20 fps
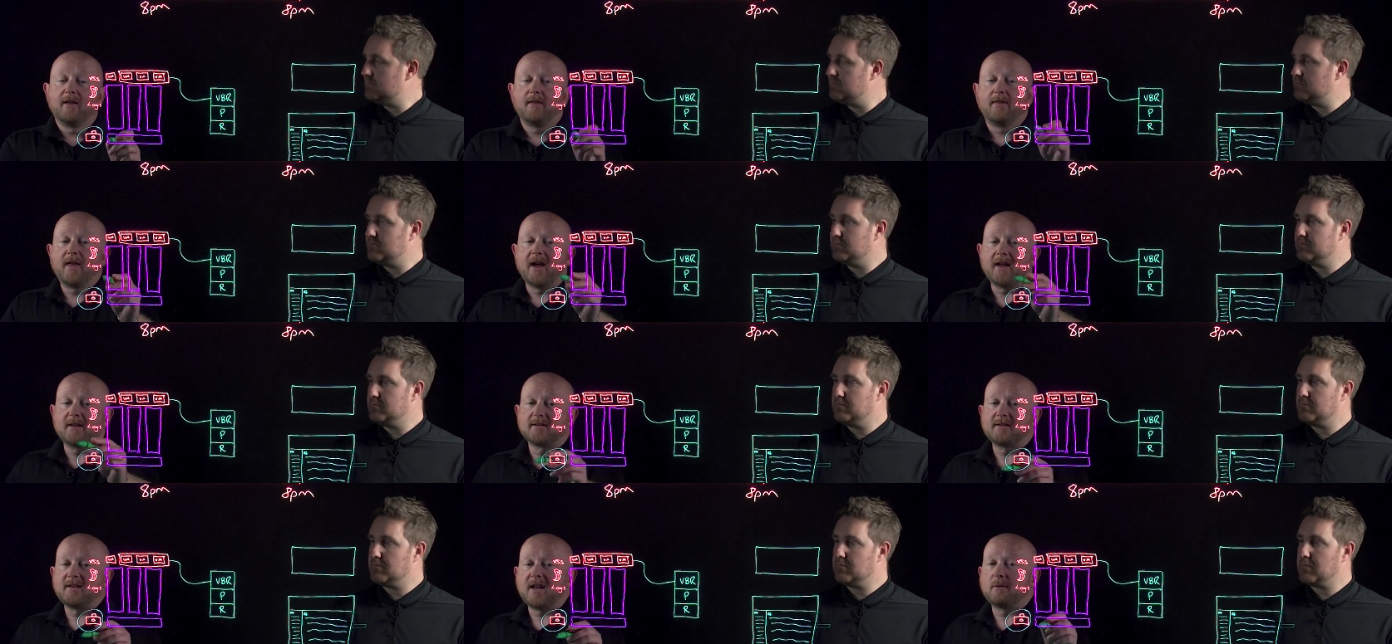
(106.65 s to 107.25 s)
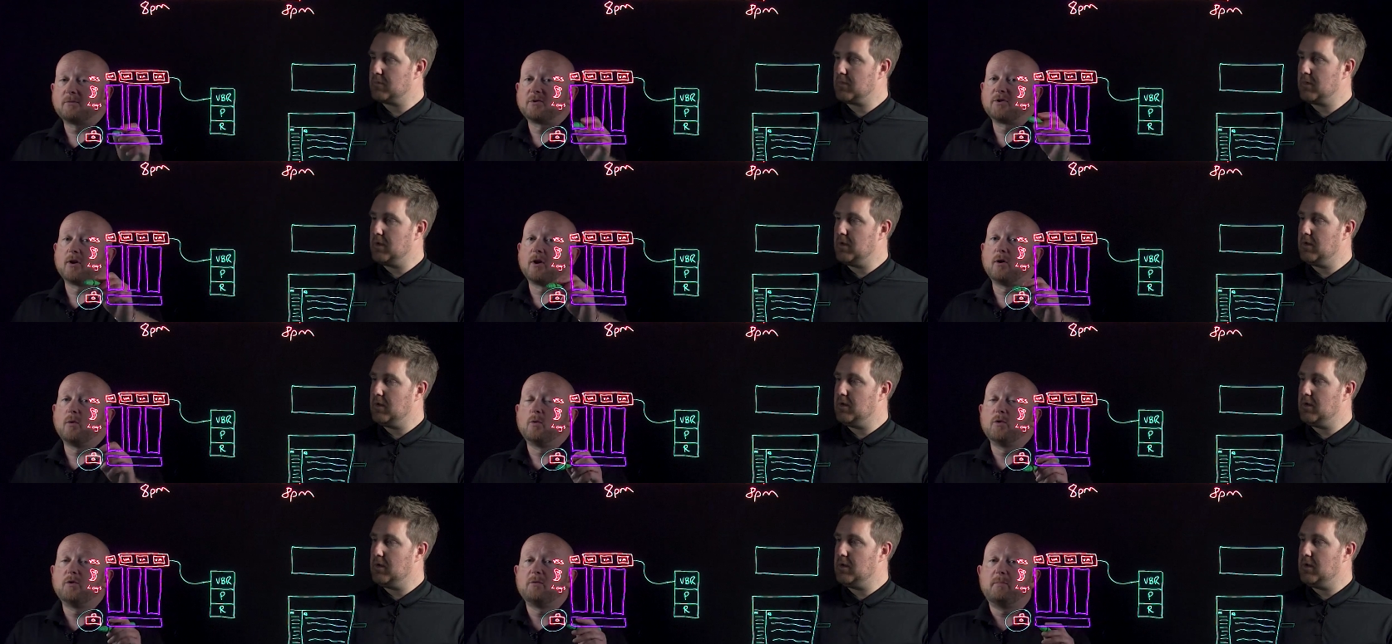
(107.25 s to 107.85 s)
Speaker 1: That
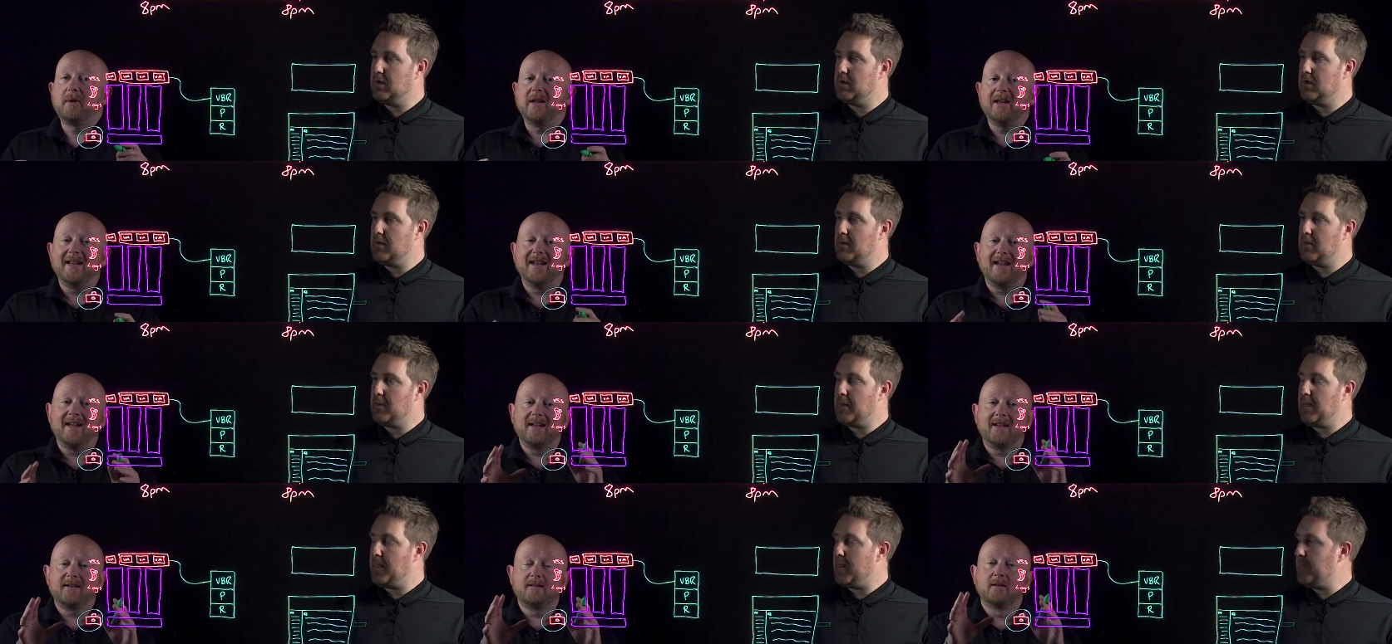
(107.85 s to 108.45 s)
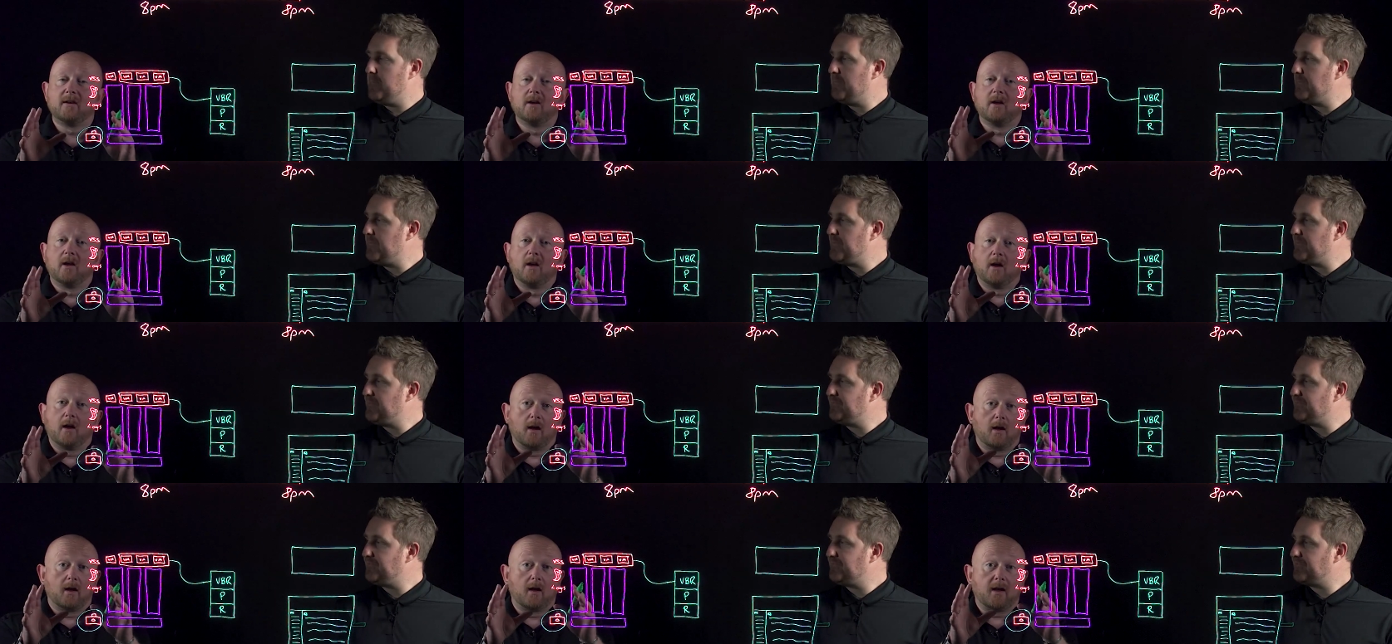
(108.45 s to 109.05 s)
snapshot would be in,
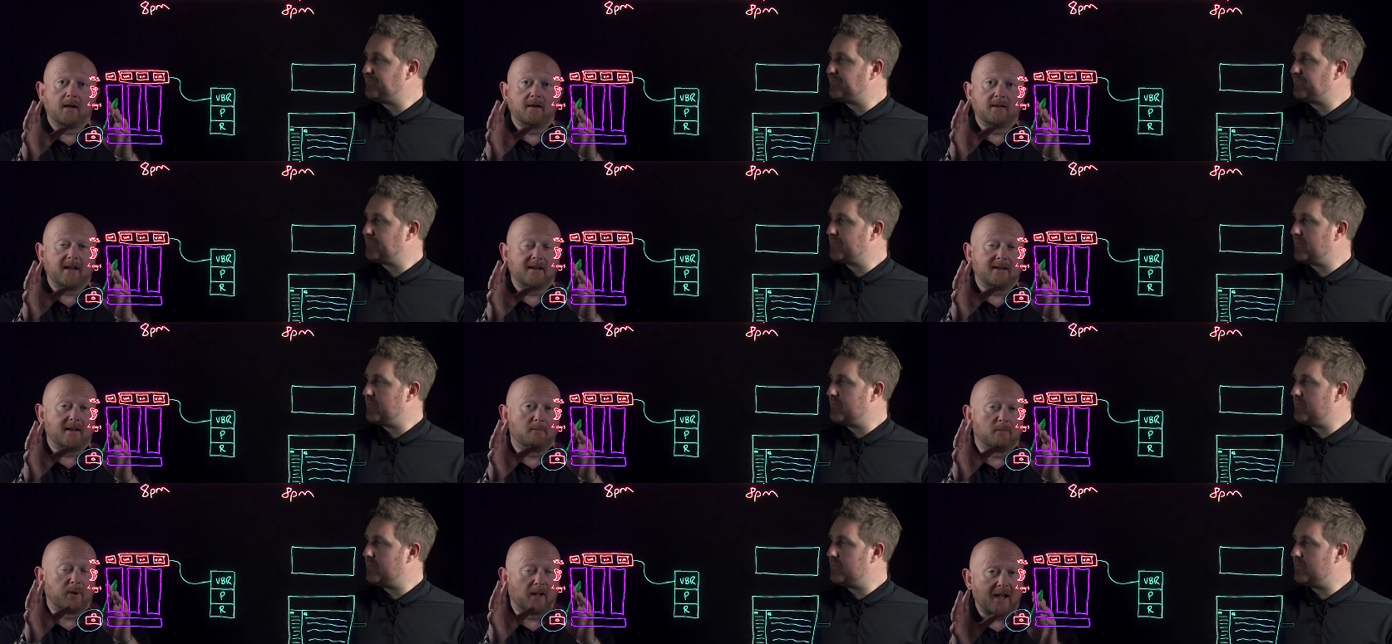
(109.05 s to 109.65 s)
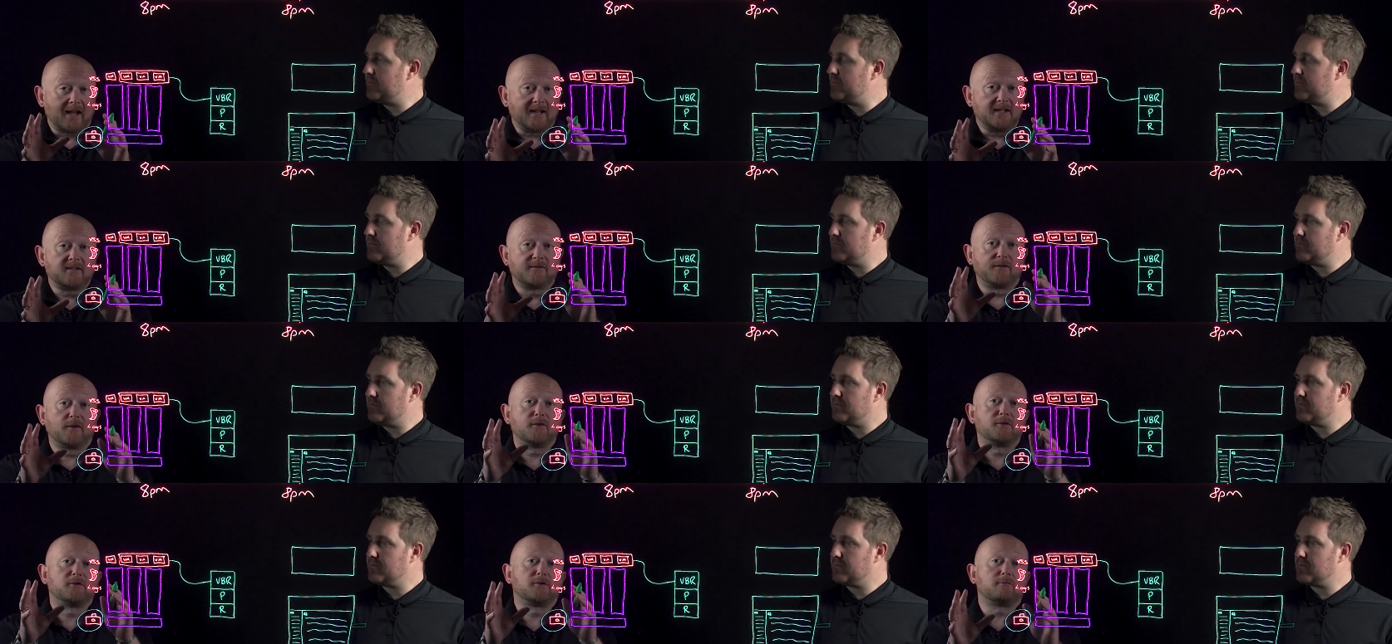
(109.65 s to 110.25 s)
in, in place
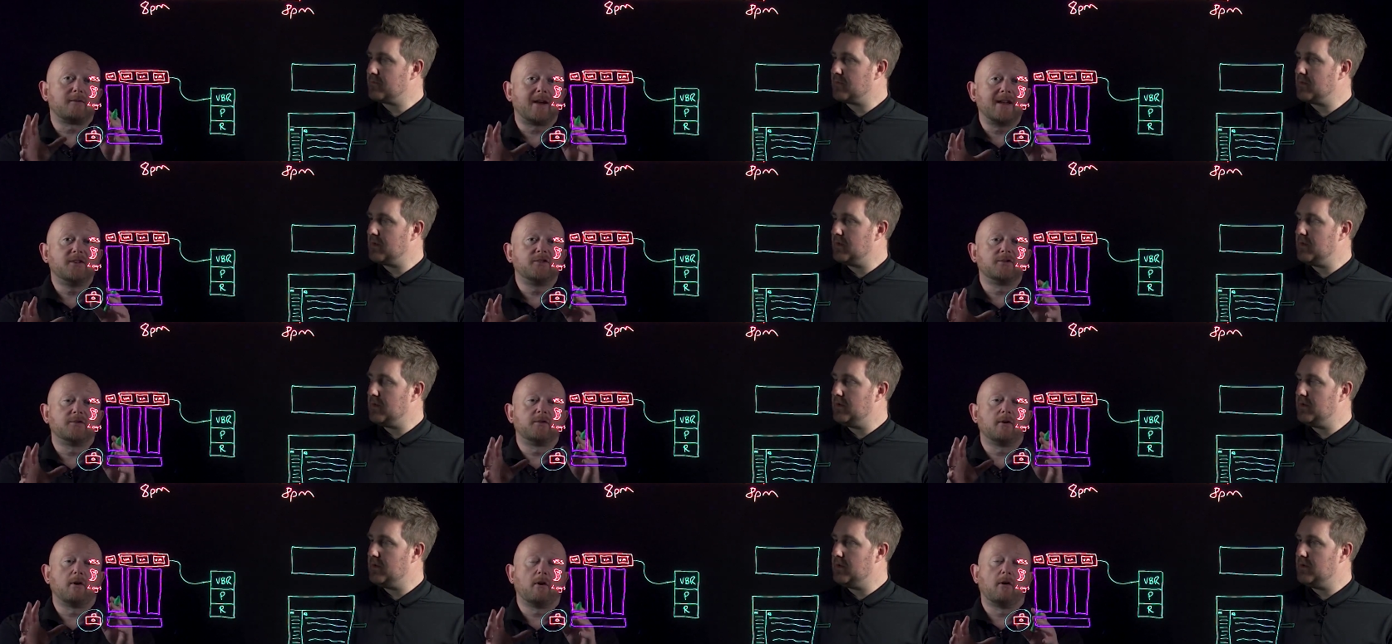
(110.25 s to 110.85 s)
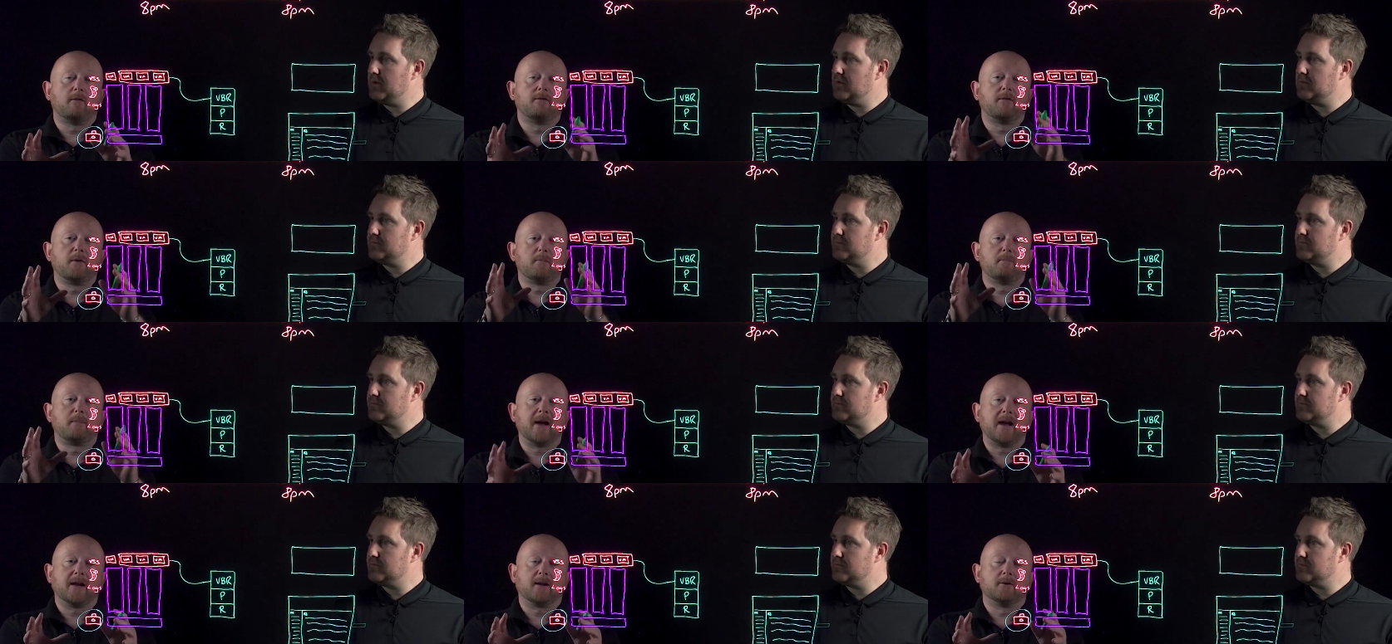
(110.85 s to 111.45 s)
for the duration of the
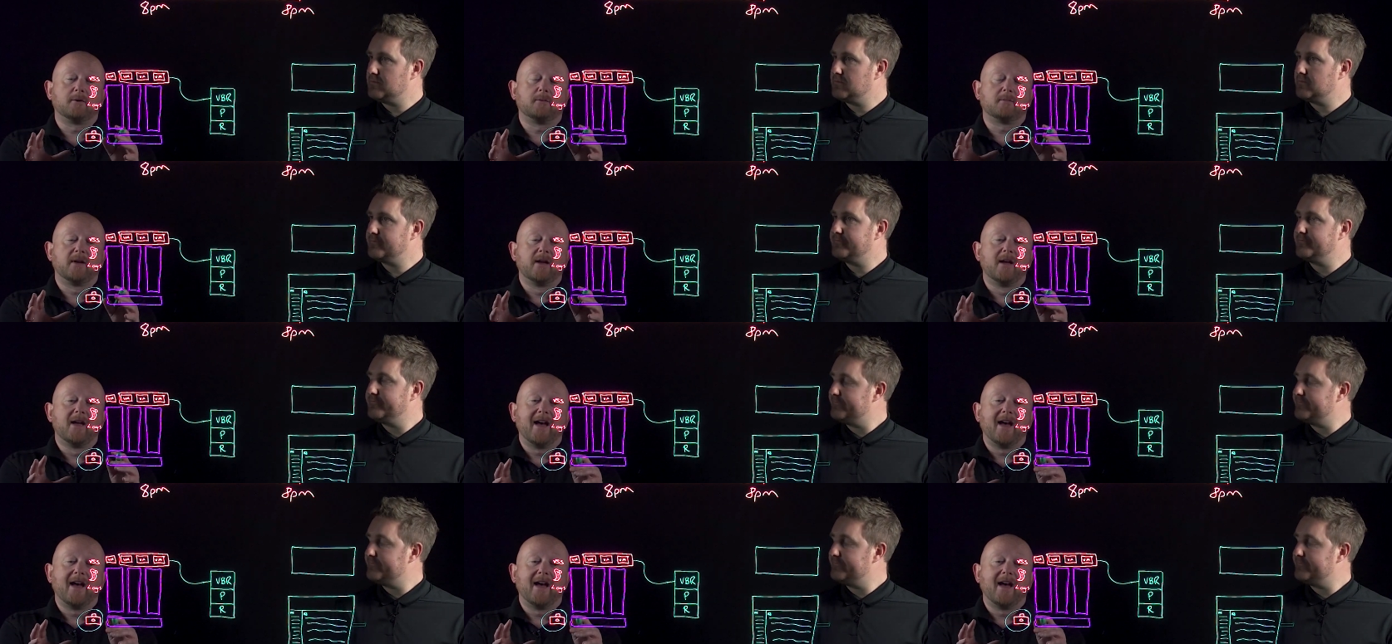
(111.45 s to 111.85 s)
backup.